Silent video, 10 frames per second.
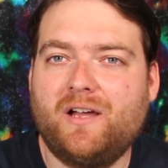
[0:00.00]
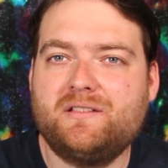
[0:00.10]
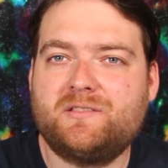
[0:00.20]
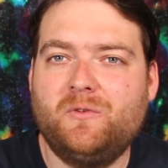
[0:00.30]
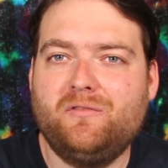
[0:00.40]
by
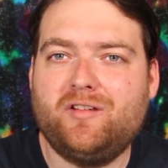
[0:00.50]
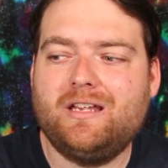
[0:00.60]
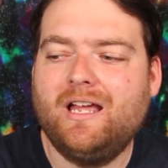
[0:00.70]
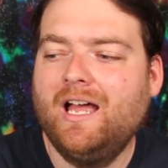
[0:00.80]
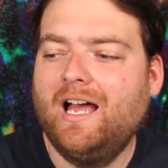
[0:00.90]
this
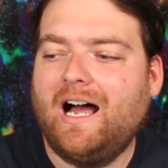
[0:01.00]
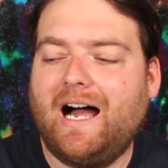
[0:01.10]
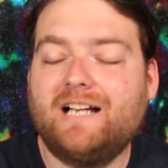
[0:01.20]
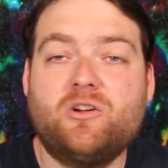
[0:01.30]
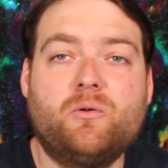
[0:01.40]
movie.
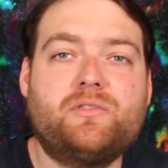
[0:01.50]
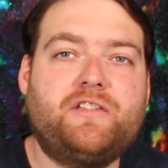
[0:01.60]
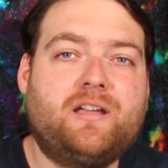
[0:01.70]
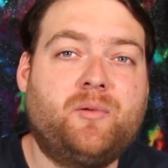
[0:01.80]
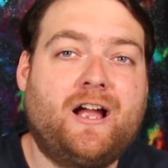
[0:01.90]
I don't
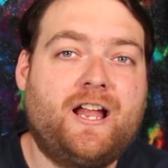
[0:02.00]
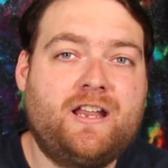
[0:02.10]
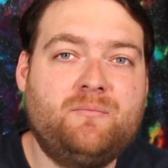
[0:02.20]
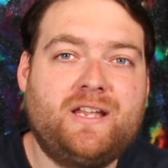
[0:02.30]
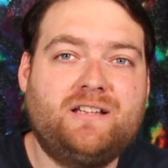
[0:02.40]
think by
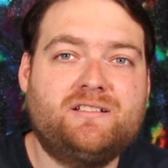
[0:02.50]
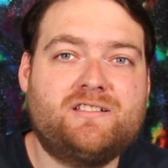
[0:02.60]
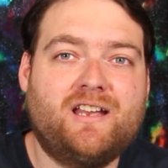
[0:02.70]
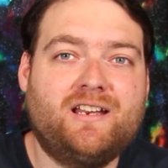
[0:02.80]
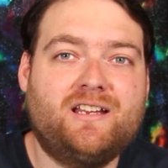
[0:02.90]
any
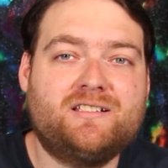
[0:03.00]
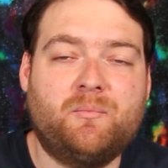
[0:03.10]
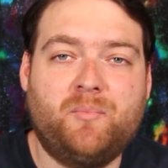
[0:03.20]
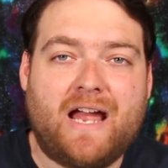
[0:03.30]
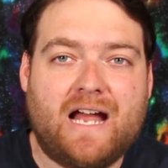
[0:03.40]
means that it is
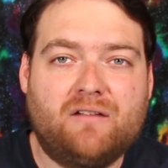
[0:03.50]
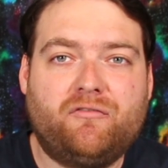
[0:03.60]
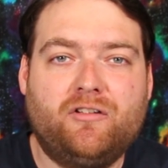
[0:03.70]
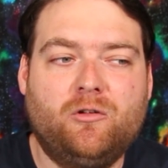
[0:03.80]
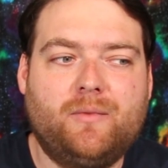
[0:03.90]
a bad
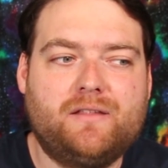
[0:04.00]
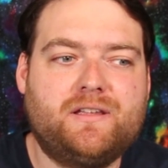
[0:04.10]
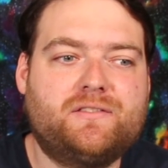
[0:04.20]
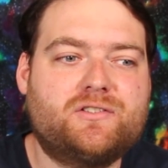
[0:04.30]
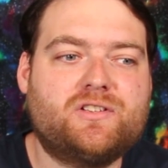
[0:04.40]
film. I
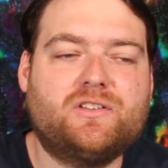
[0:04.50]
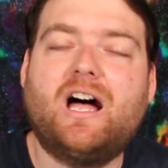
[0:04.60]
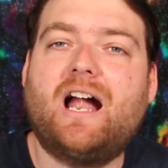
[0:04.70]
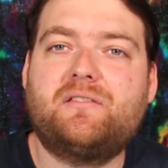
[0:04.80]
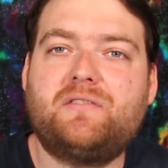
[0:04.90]
think there's a
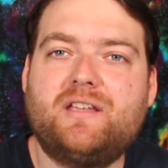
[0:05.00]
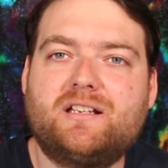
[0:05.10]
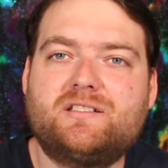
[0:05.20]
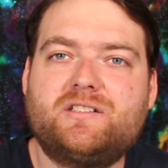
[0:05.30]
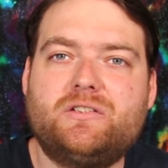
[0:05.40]
lot of
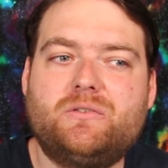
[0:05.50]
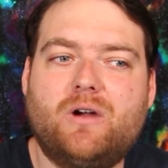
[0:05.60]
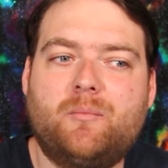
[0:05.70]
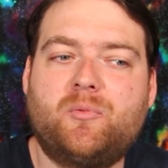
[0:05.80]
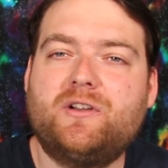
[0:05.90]
things
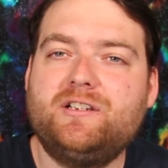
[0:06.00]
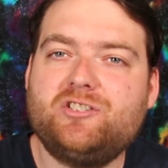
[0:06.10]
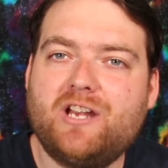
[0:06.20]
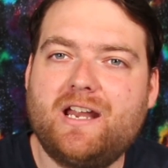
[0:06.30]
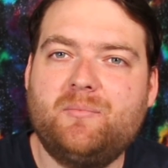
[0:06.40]
to
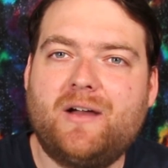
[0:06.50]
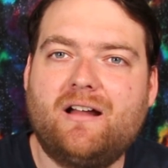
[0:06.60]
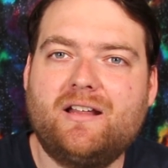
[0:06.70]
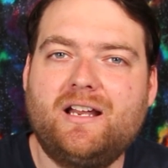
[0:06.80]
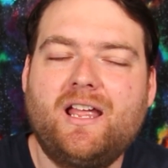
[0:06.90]
appreciate
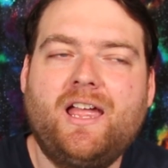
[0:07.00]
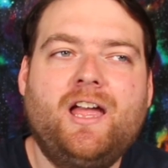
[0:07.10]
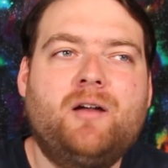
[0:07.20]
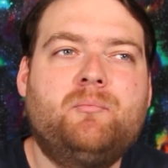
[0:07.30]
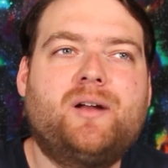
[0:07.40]
about it.
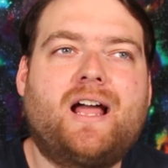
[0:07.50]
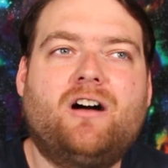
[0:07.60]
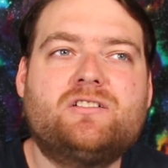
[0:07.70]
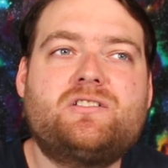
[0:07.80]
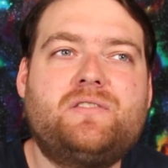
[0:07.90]
But
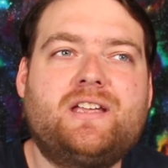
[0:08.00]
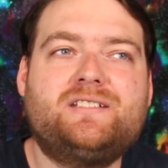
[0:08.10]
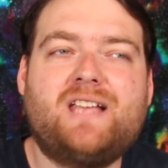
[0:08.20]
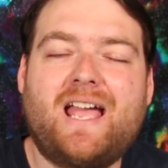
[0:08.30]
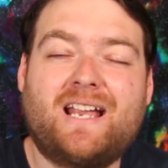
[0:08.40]
I also think its